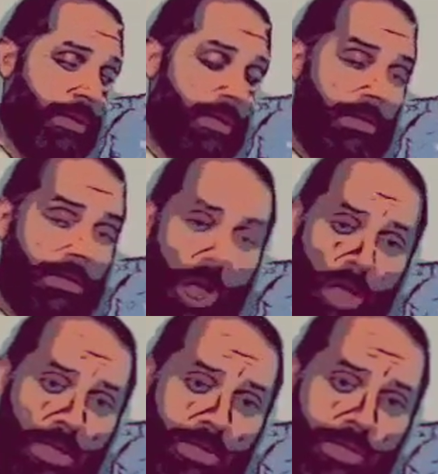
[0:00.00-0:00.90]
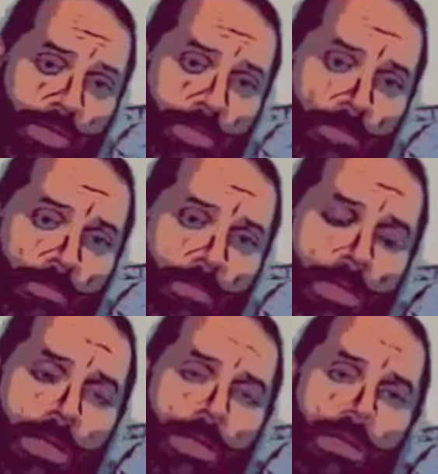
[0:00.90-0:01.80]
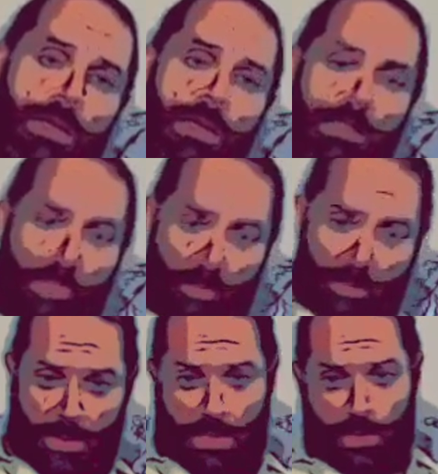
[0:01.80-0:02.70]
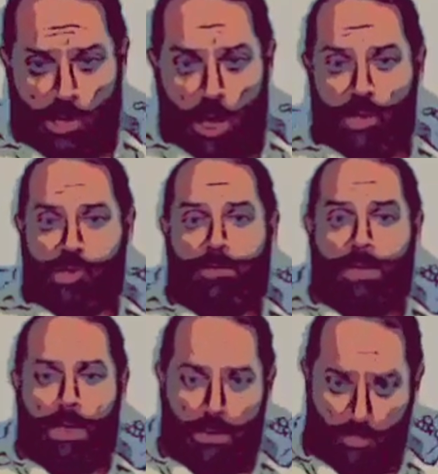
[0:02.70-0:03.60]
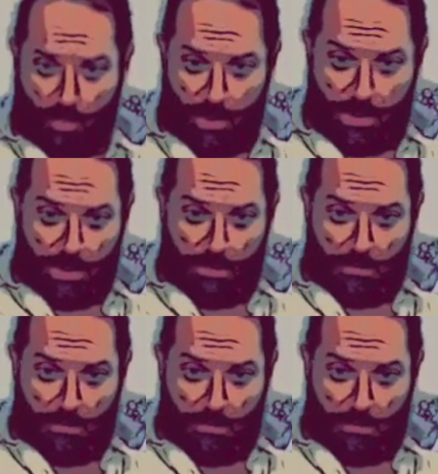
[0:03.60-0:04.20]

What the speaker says: knowledge is ultimately knowledge of ignorance.